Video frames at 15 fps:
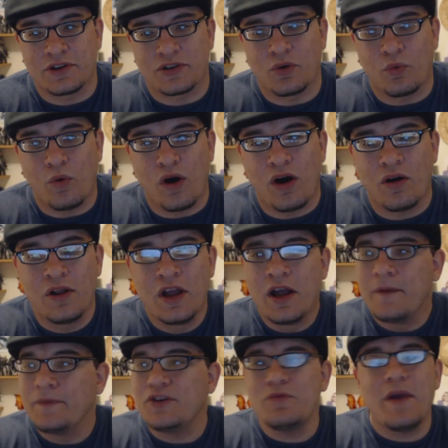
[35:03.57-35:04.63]
doing at the wall.
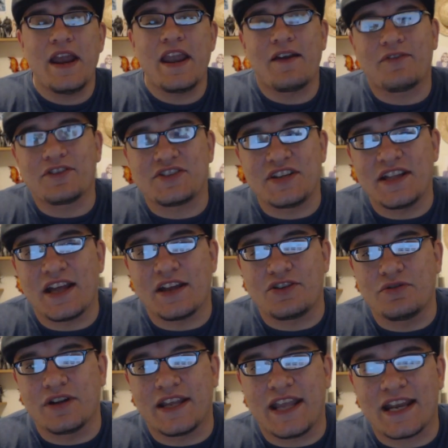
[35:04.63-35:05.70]
You may never see that
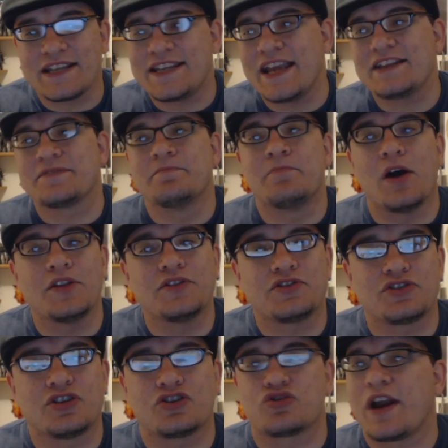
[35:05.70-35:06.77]
dude again. It takes
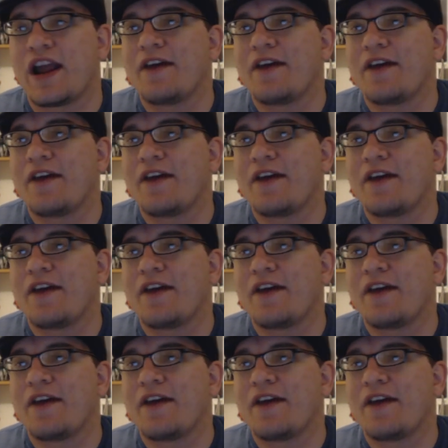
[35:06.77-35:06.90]
months to